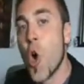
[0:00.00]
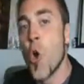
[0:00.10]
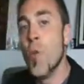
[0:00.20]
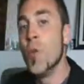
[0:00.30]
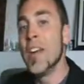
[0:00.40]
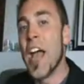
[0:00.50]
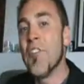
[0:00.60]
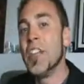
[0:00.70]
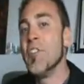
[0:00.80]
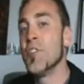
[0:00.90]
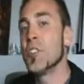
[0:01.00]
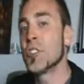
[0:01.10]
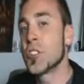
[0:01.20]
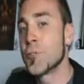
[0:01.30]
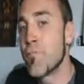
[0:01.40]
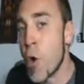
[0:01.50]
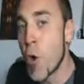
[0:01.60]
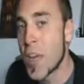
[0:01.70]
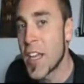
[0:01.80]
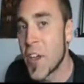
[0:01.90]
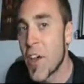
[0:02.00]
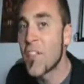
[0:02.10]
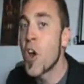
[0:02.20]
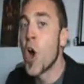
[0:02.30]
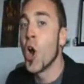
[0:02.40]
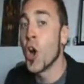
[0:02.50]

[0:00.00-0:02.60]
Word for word: whom we haven't even spoken of,